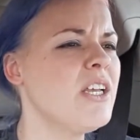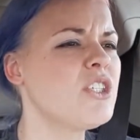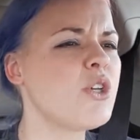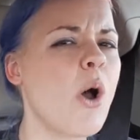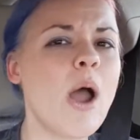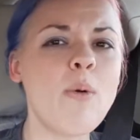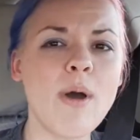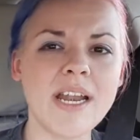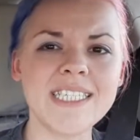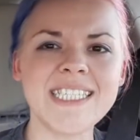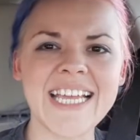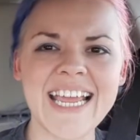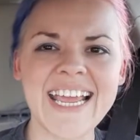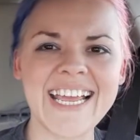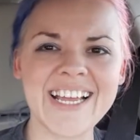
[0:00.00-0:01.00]
So I want to
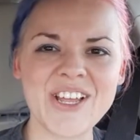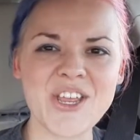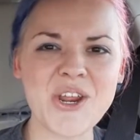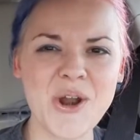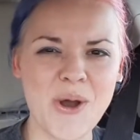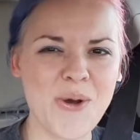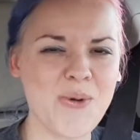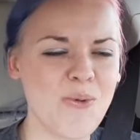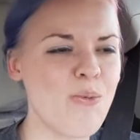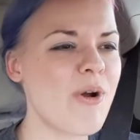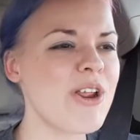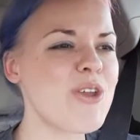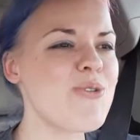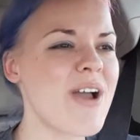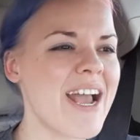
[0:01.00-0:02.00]
see, you know,
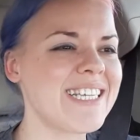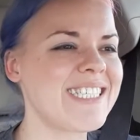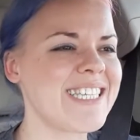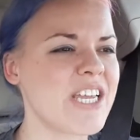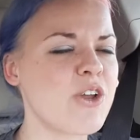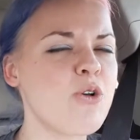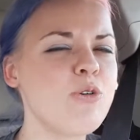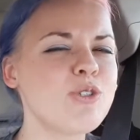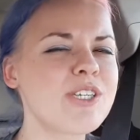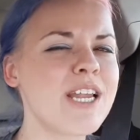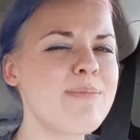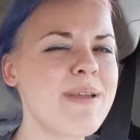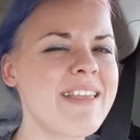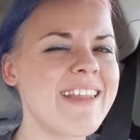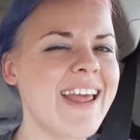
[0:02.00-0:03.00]
what do you guys think? Who's going
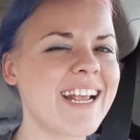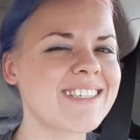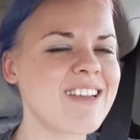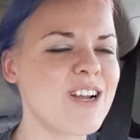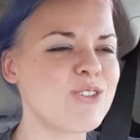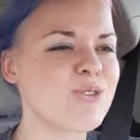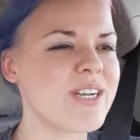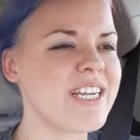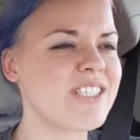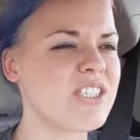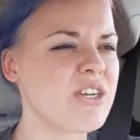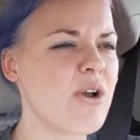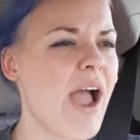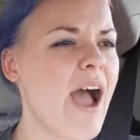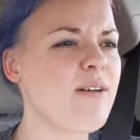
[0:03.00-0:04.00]
to be the next country
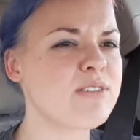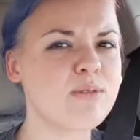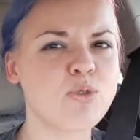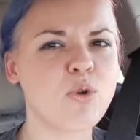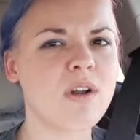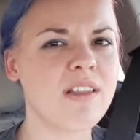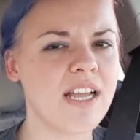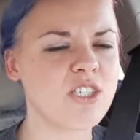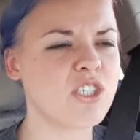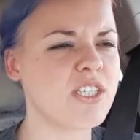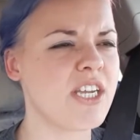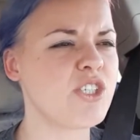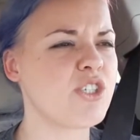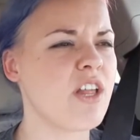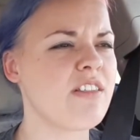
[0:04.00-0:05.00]
to have some sort of
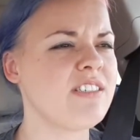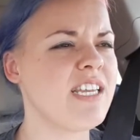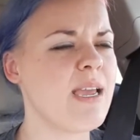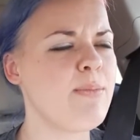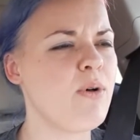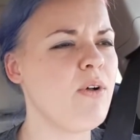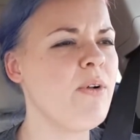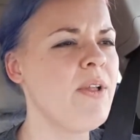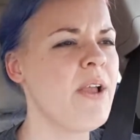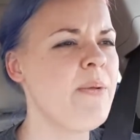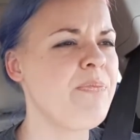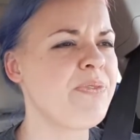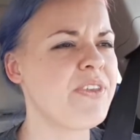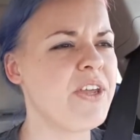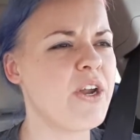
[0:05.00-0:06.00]
legislation on the table,
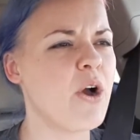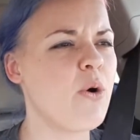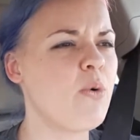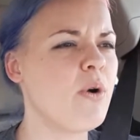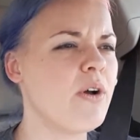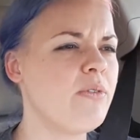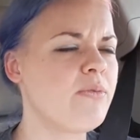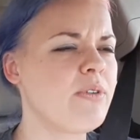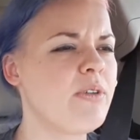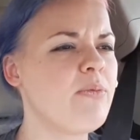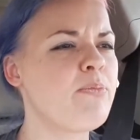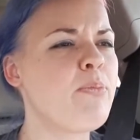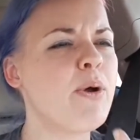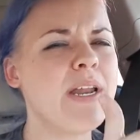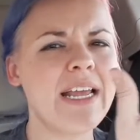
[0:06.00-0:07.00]
you know,
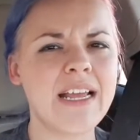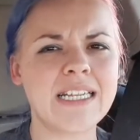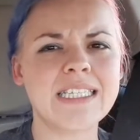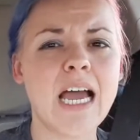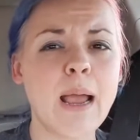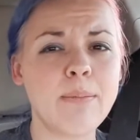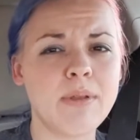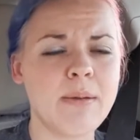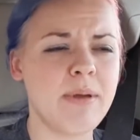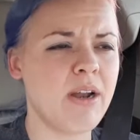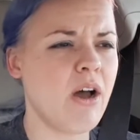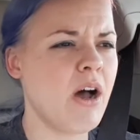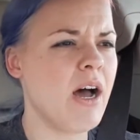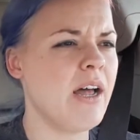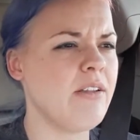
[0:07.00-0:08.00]
putting a time limit
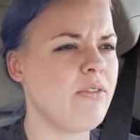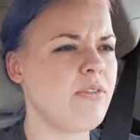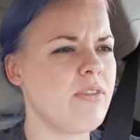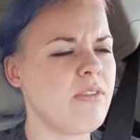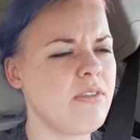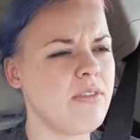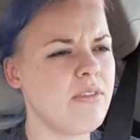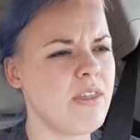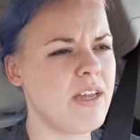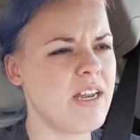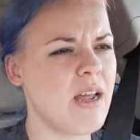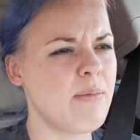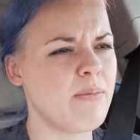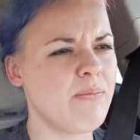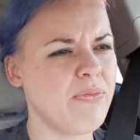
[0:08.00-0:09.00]
on
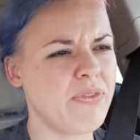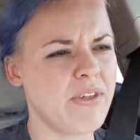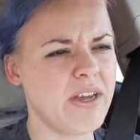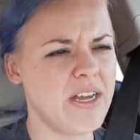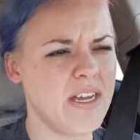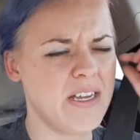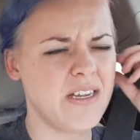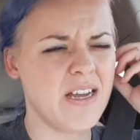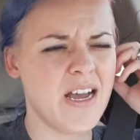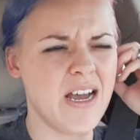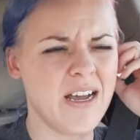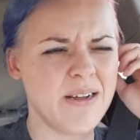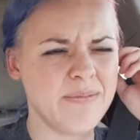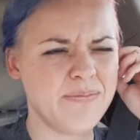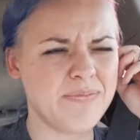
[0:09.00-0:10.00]

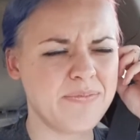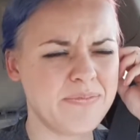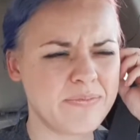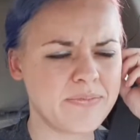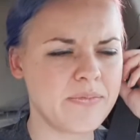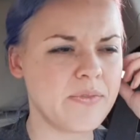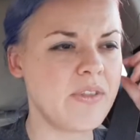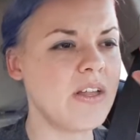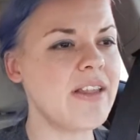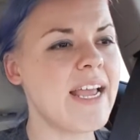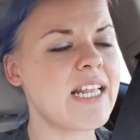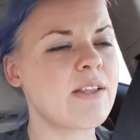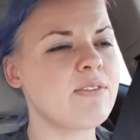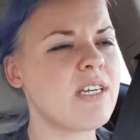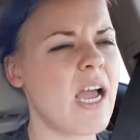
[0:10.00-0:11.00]
the
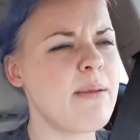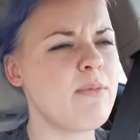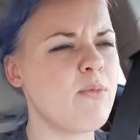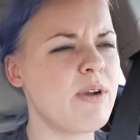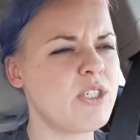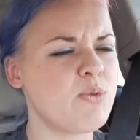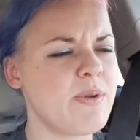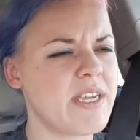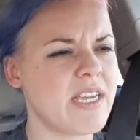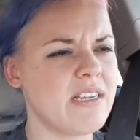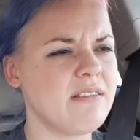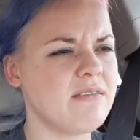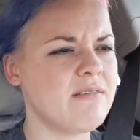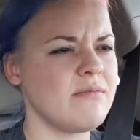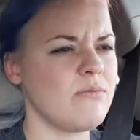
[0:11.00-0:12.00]
length of time in which we
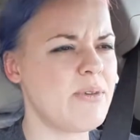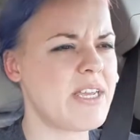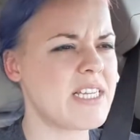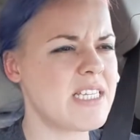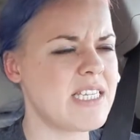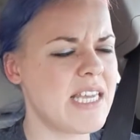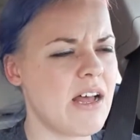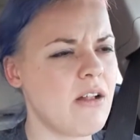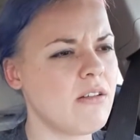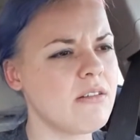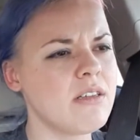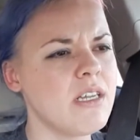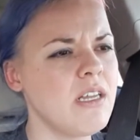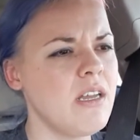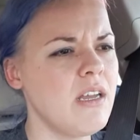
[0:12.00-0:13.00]
can sell
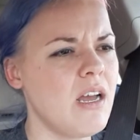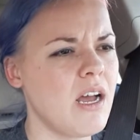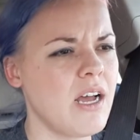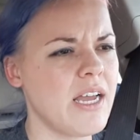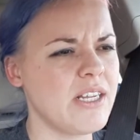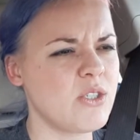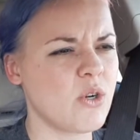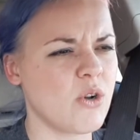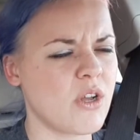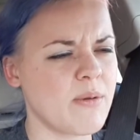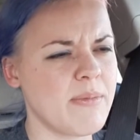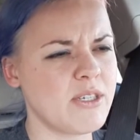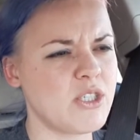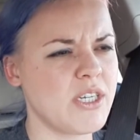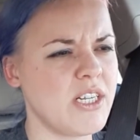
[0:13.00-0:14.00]
internal
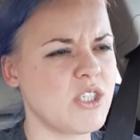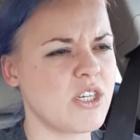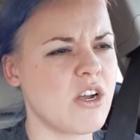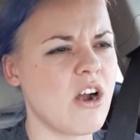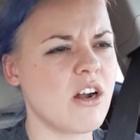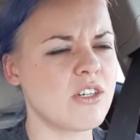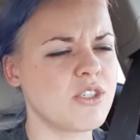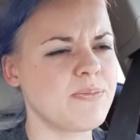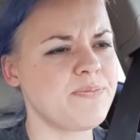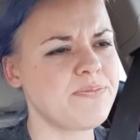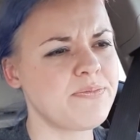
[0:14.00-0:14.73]
combustion engine cars